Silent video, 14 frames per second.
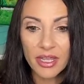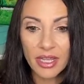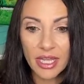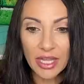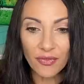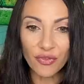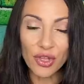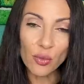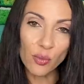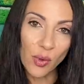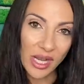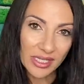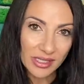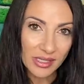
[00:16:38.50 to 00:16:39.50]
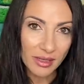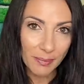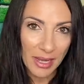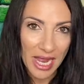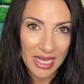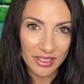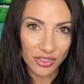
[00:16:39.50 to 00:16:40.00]
If he was in the
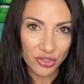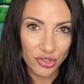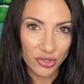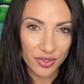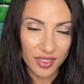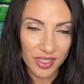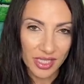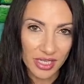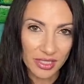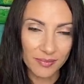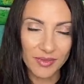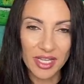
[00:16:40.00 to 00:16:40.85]
passenger seat